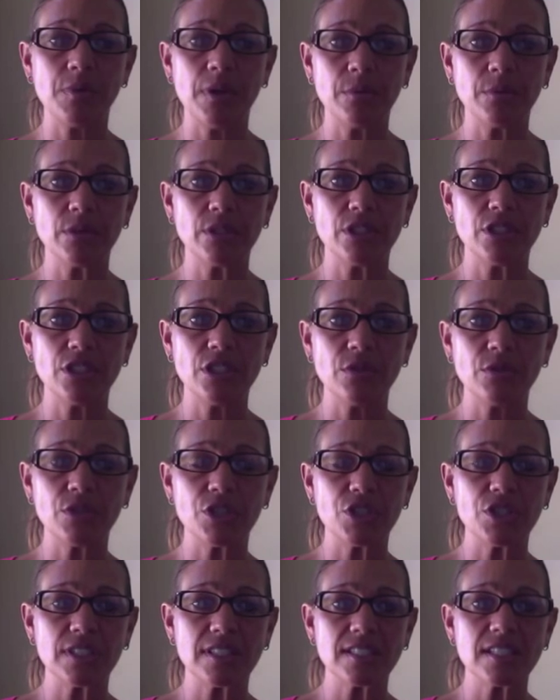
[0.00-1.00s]
be able to do
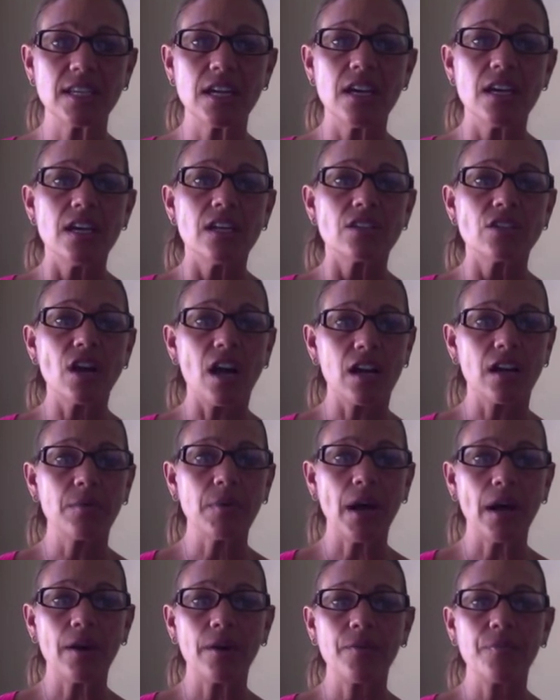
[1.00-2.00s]
is just talk
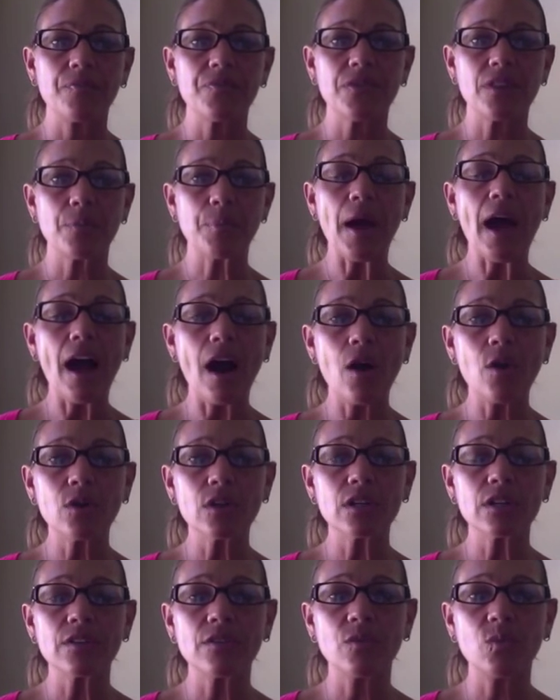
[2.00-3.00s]
about the
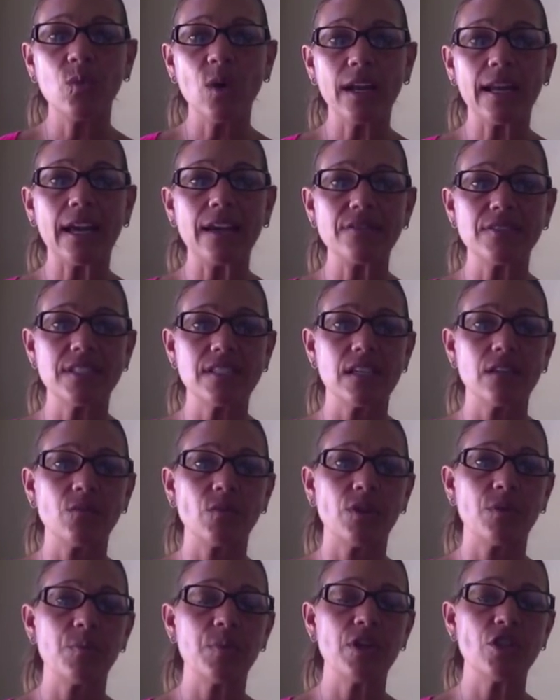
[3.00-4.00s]
power of what I've seen
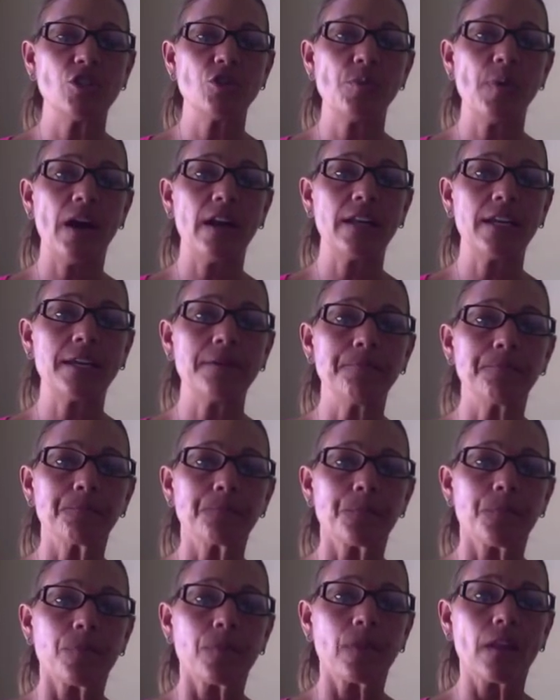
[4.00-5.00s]
with Beachbody,
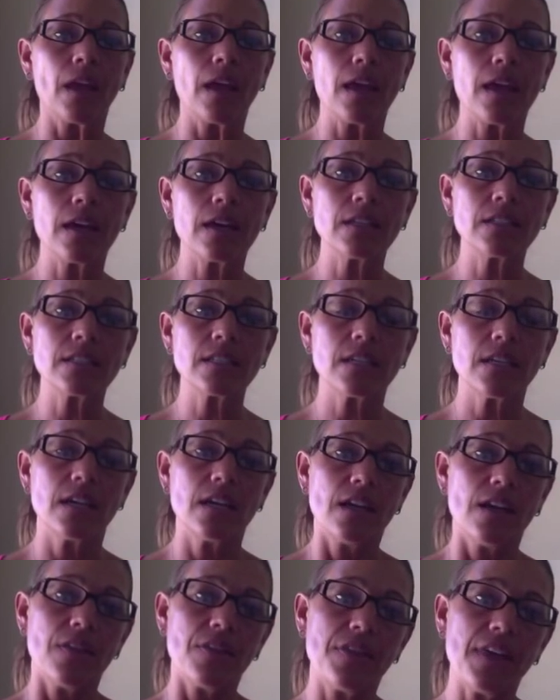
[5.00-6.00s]
and
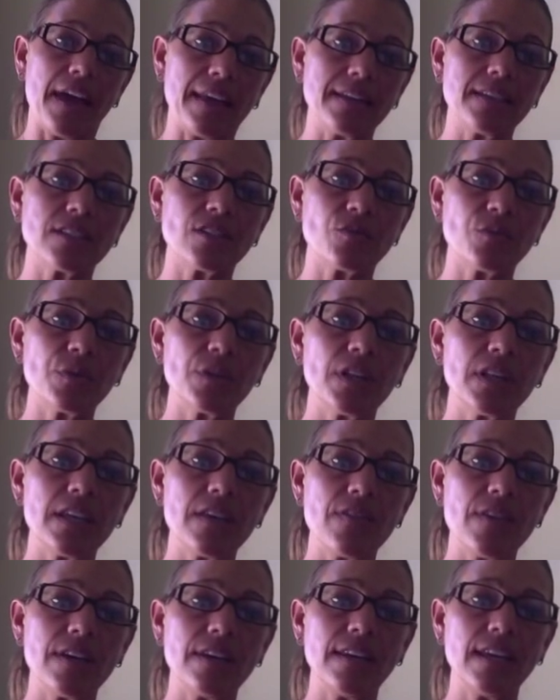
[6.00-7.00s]
that is
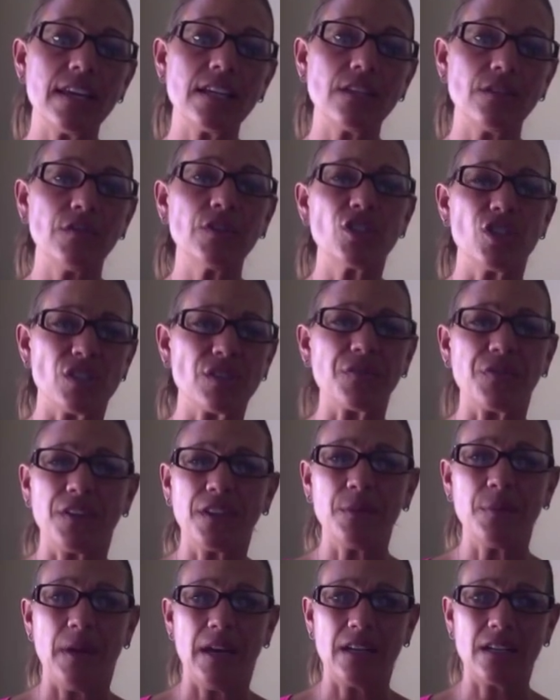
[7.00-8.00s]
really that individuals
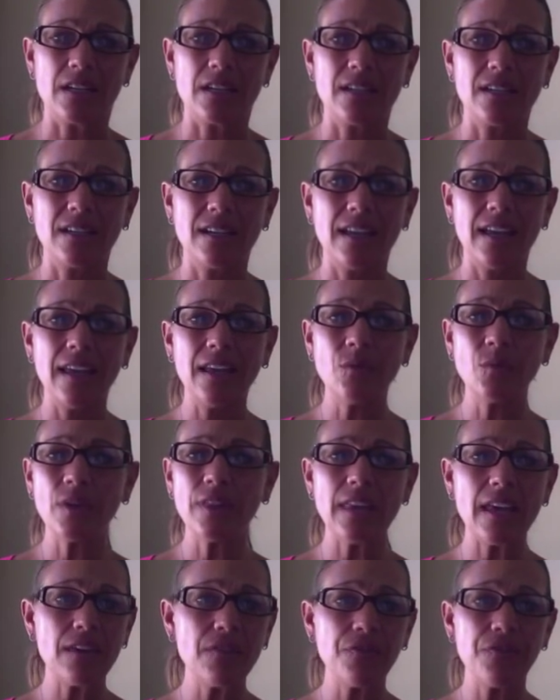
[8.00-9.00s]
feel better. And
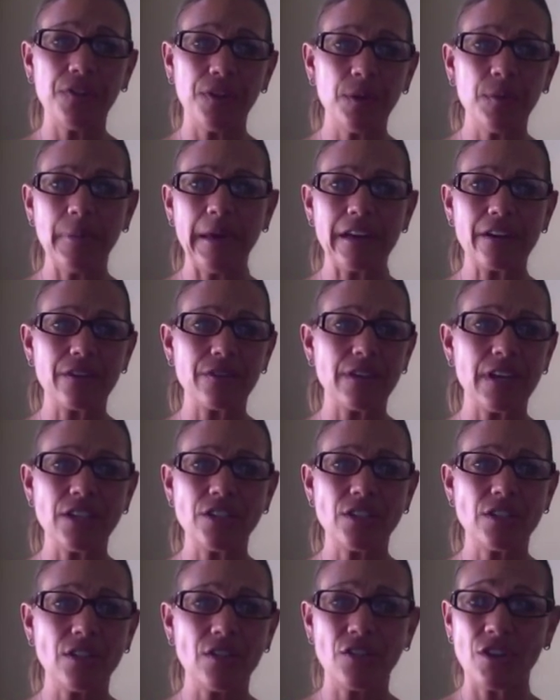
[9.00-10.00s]
when they feel better,
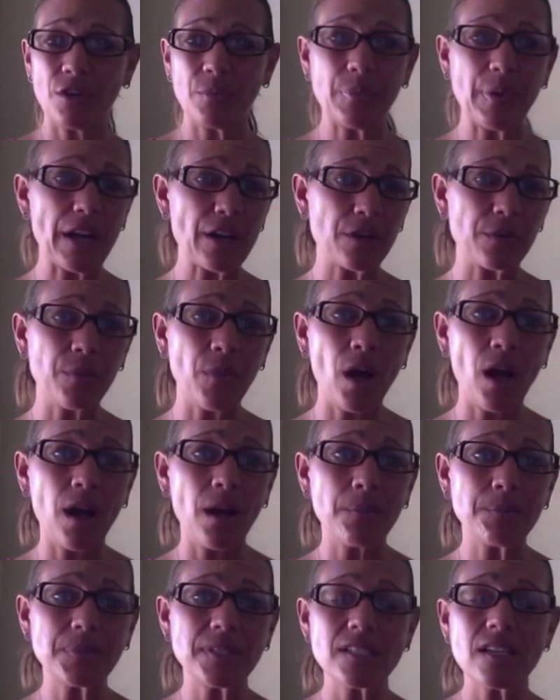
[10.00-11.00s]
they're better
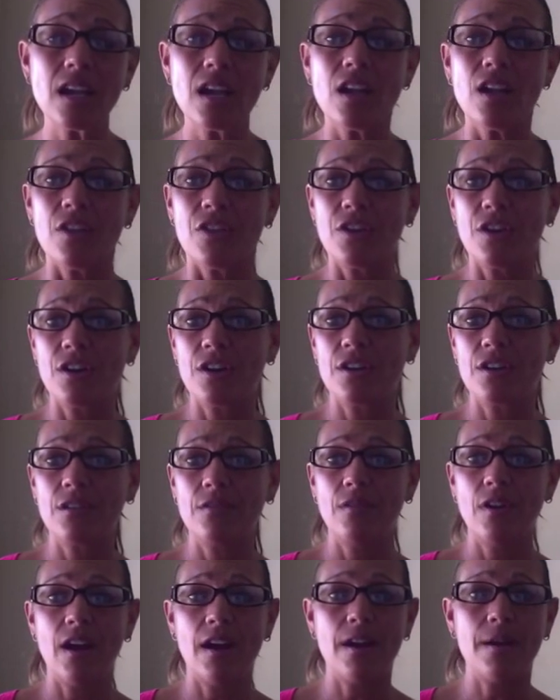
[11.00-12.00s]
moms,
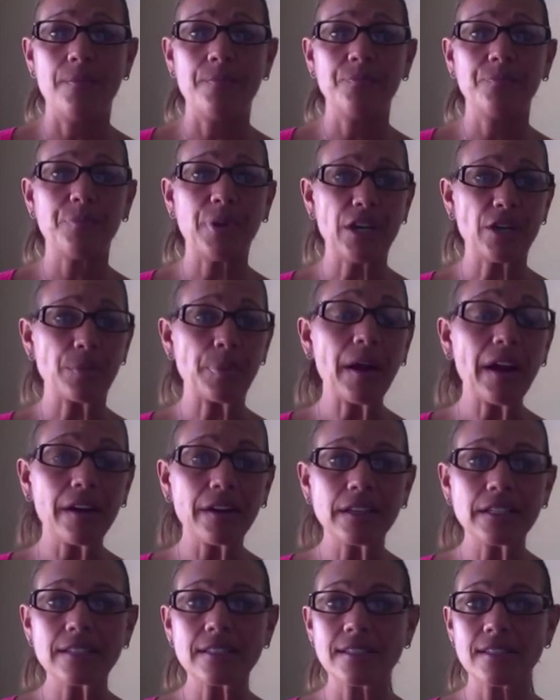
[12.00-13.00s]
they're better
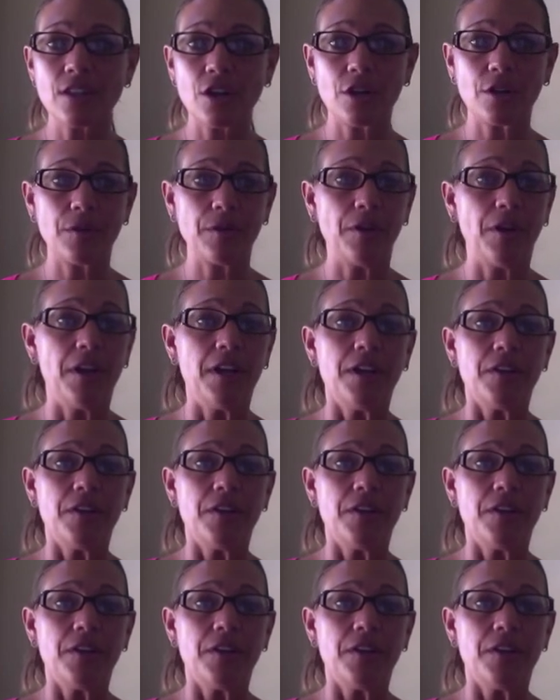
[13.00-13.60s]
parents, they'll